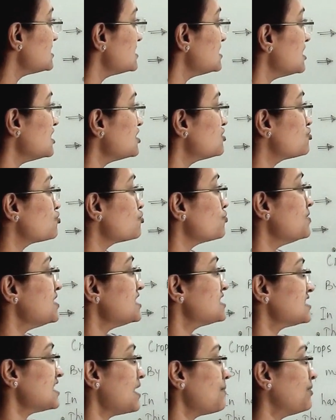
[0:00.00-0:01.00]
needs to be
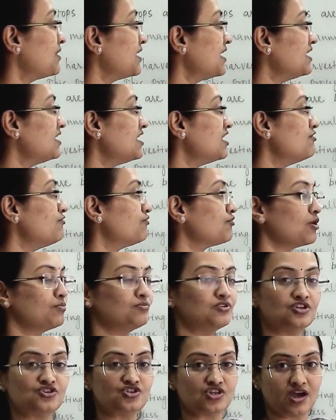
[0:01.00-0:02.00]
separated from
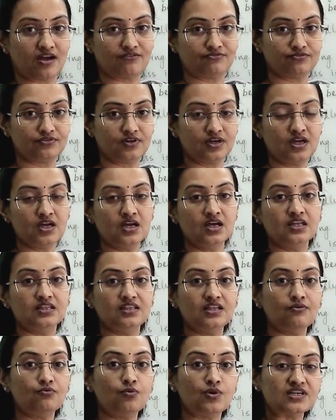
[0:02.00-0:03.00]
the chaff.
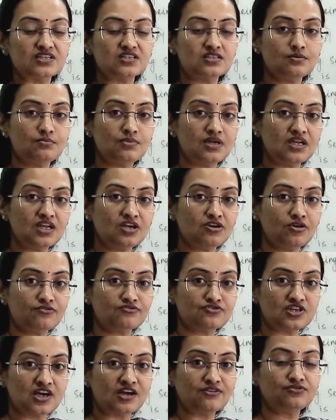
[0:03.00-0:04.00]
Now what is the meaning of
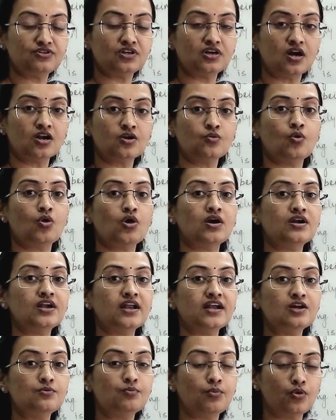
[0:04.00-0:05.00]
chaff? The
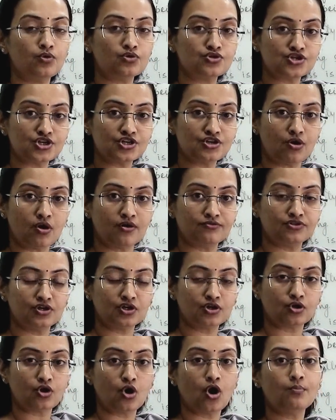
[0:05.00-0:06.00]
unwanted portion of the
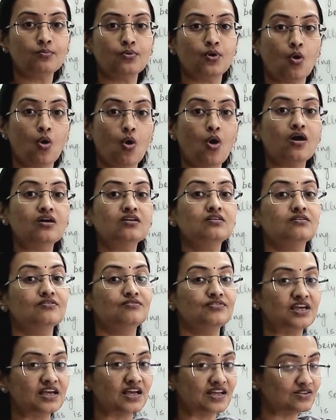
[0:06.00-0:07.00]
crop, or
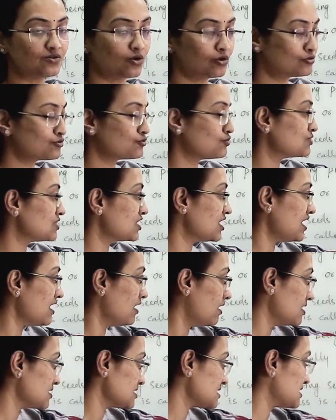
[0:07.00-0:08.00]
we can also say
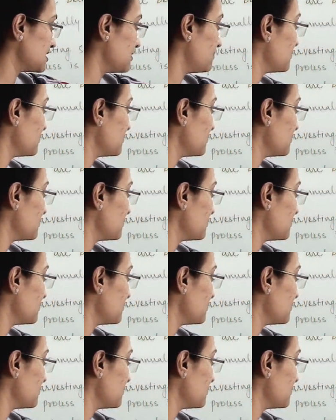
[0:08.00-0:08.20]
husk.